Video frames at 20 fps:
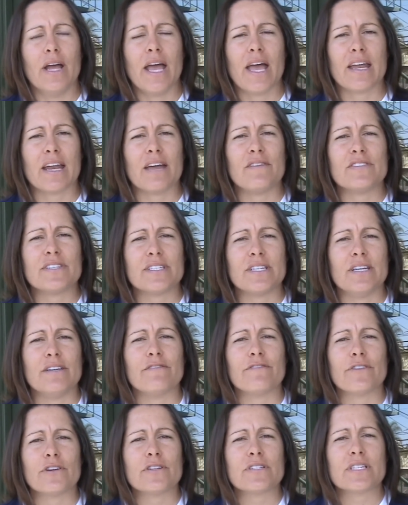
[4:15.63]
And I've seen
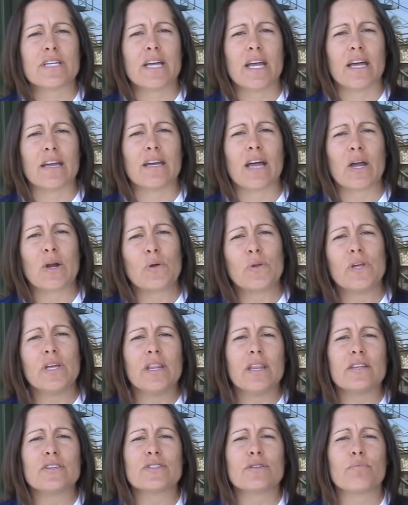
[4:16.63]
firsthand not only
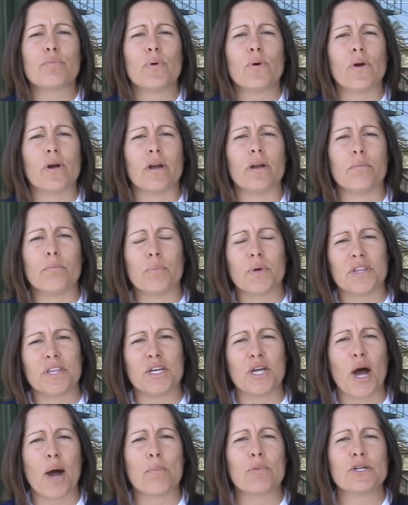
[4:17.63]
the support, but
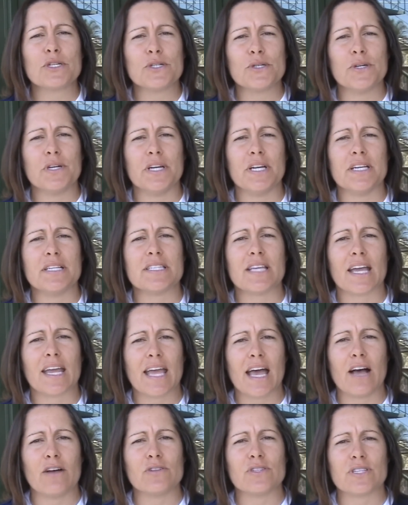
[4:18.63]
the opportunities that
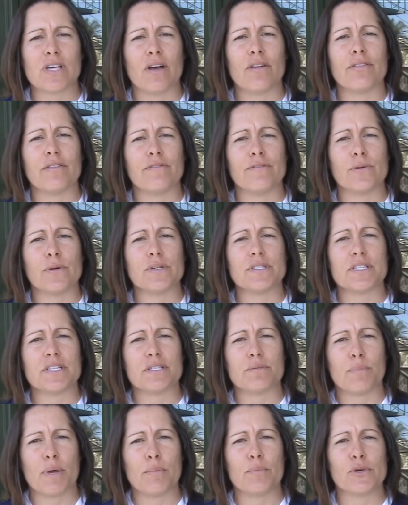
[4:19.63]
Cal South affords
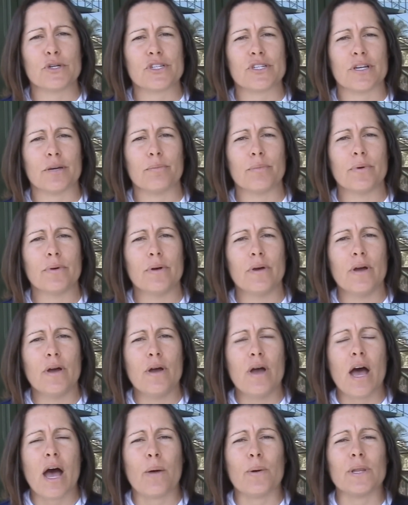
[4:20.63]
its membership.
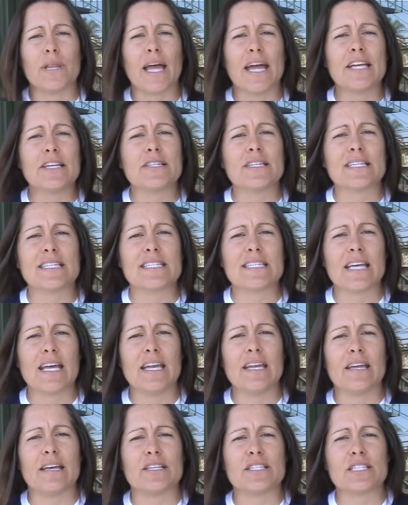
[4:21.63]
I would like to
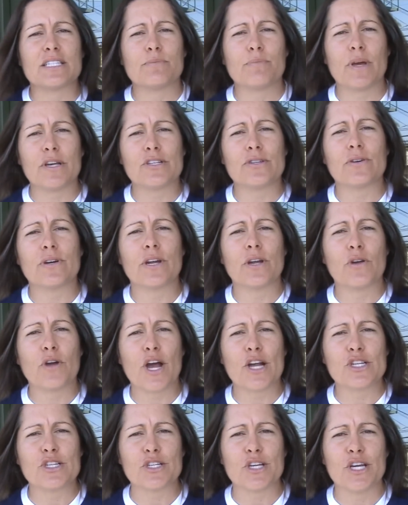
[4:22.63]
extend a special
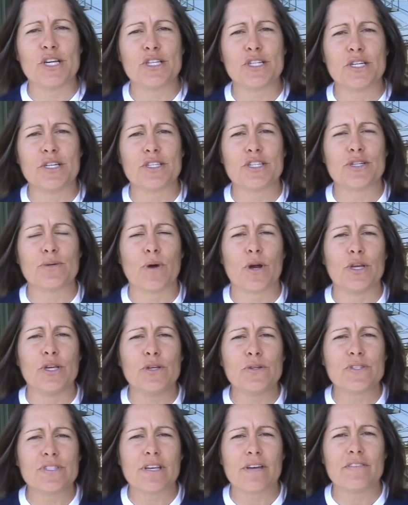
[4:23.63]
congratulations to our
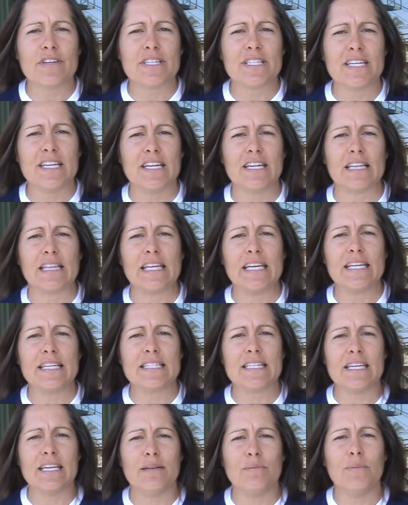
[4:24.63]
U17 Elite
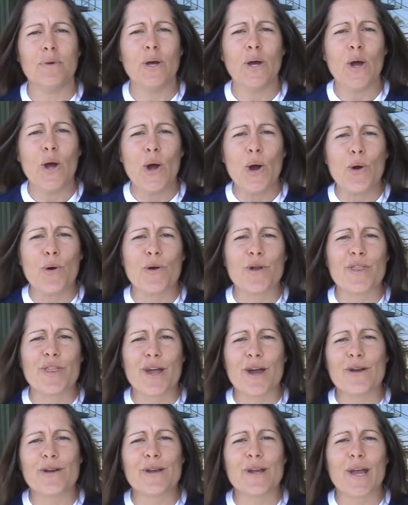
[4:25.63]
team, who are
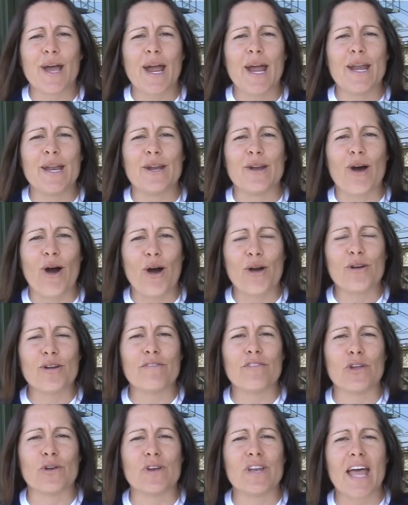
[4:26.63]
there tonight in honor
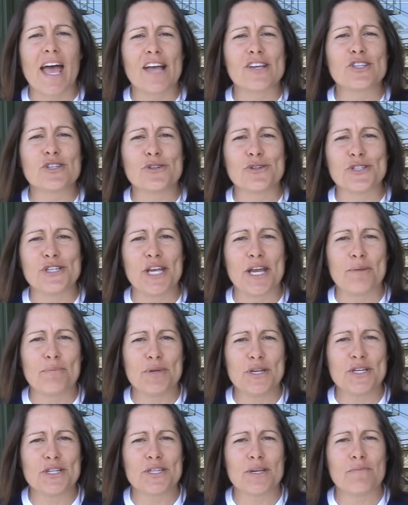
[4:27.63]
of their national
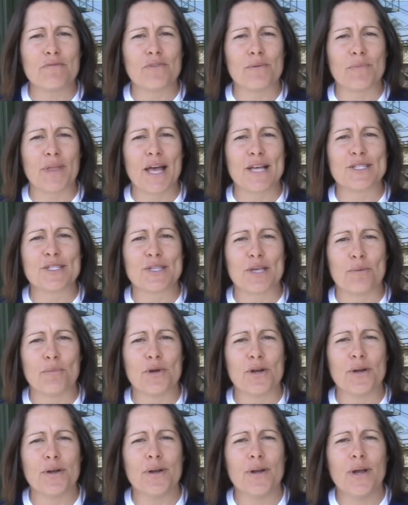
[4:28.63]
championship from last
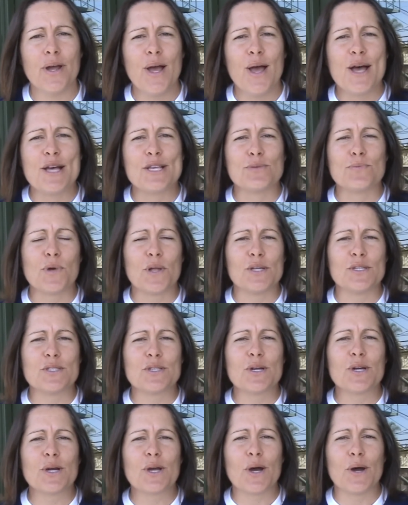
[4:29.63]
summer, as well as
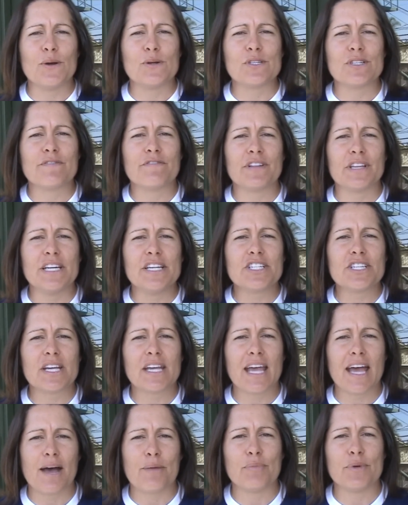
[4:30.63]
their coach, Felicia
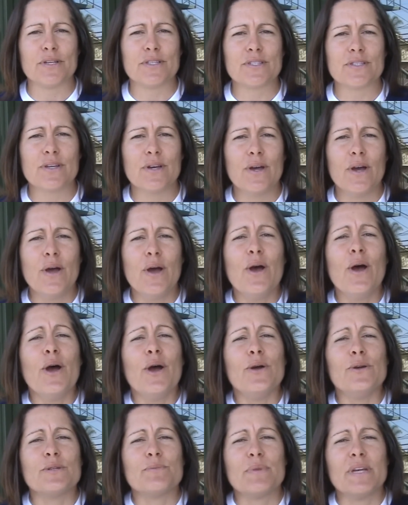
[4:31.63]
Kappas,
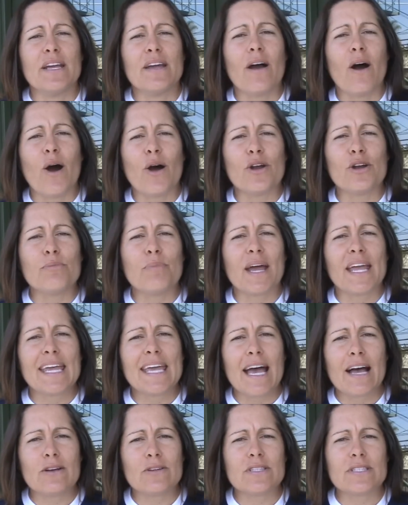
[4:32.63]
who's being honored by
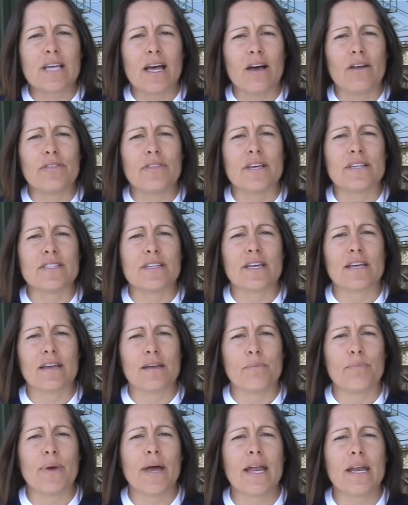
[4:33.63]
Cal South as the
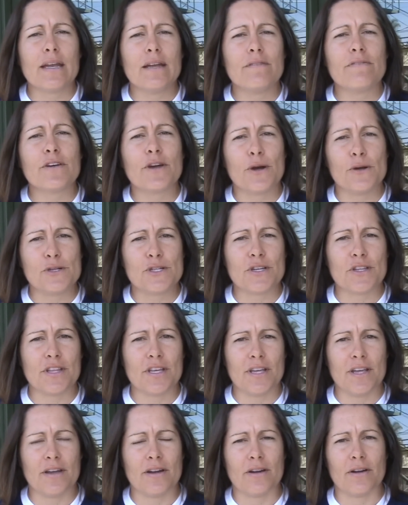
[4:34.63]
Competitive Coach of
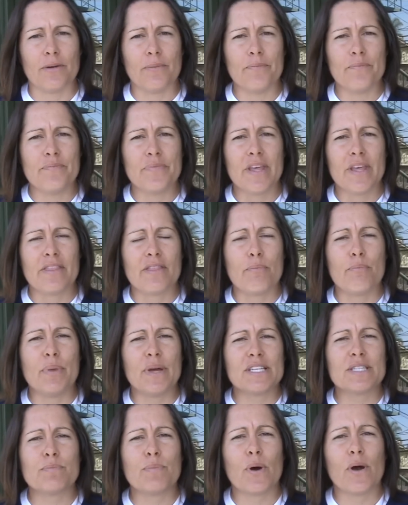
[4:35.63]
the Year. The
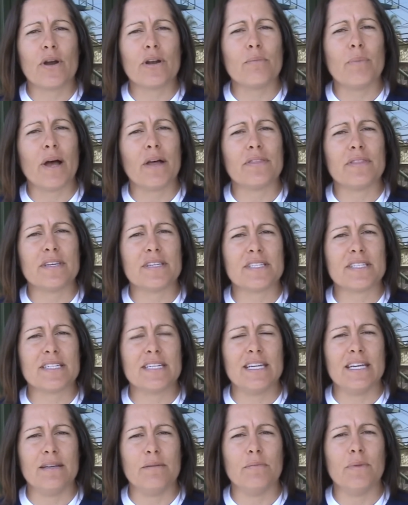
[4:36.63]
best part about this
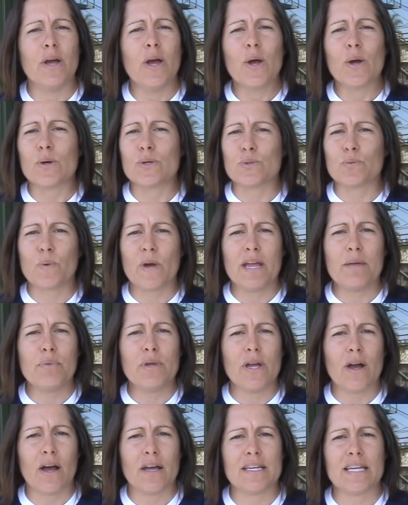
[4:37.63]
team goes way
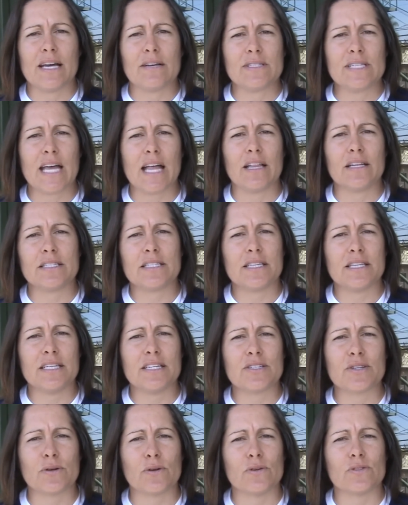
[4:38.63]
beyond how talented
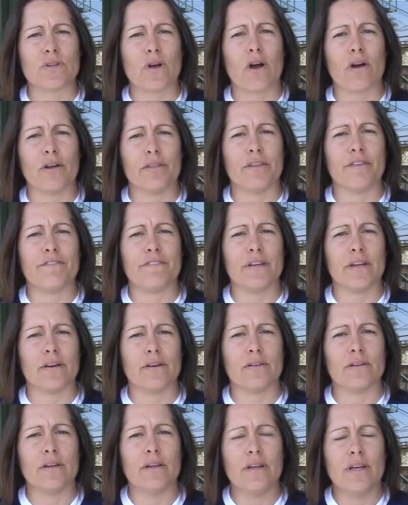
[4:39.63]
these girls are on the
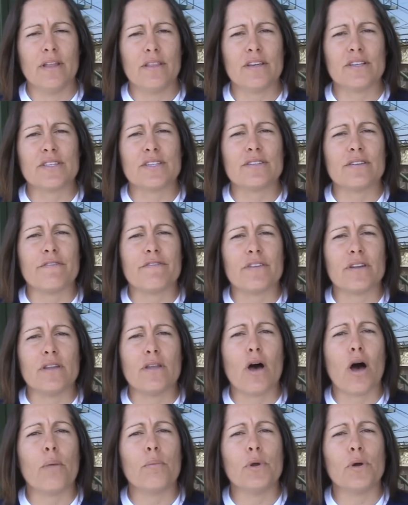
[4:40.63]
field. This is a
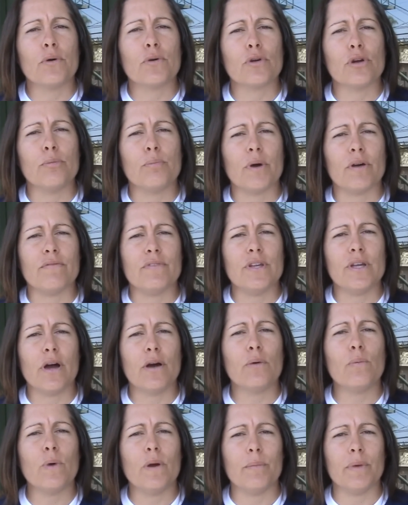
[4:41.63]
phenomenal group of
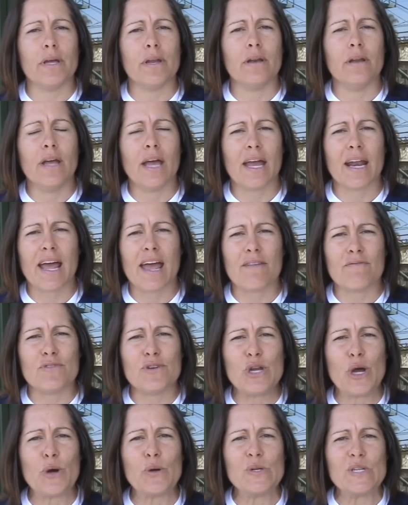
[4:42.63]
young women, and I have
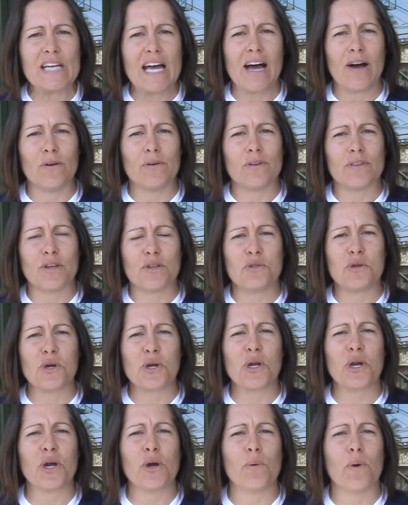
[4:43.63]
no doubt that they're
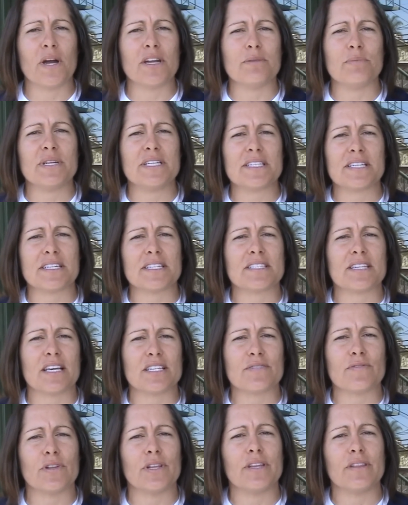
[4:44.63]
going to go on to be
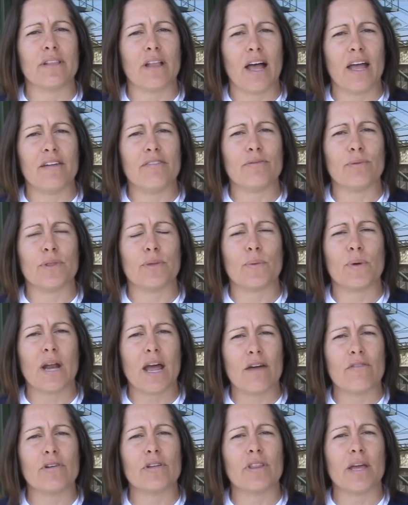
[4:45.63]
successful in life with
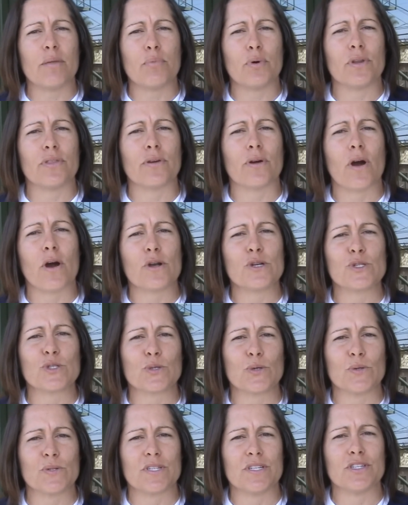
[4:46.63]
whatever they put their heart and
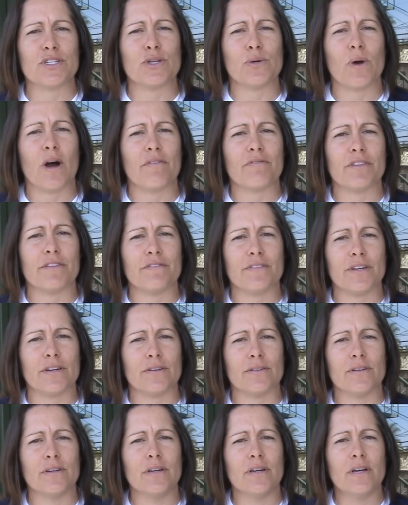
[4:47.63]
souls into off the
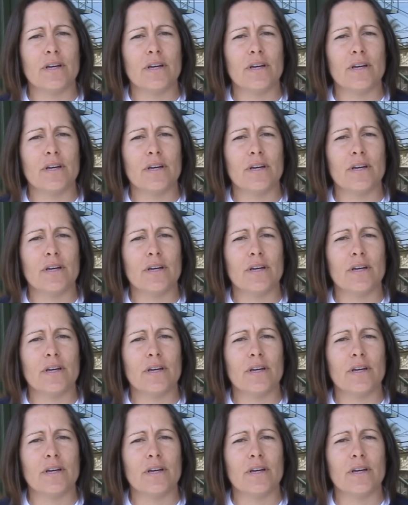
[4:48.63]
field.